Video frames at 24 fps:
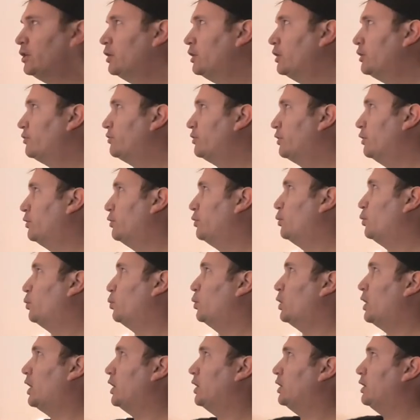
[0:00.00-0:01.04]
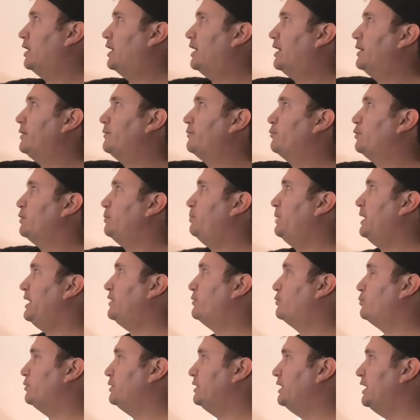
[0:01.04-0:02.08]
So a lot of
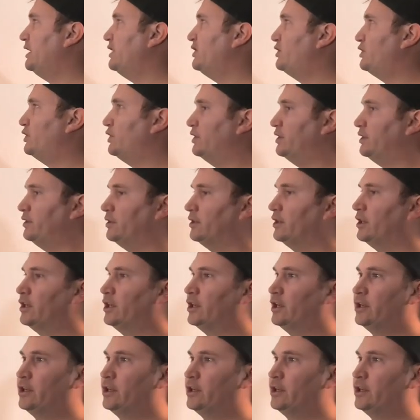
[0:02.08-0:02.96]
repatriation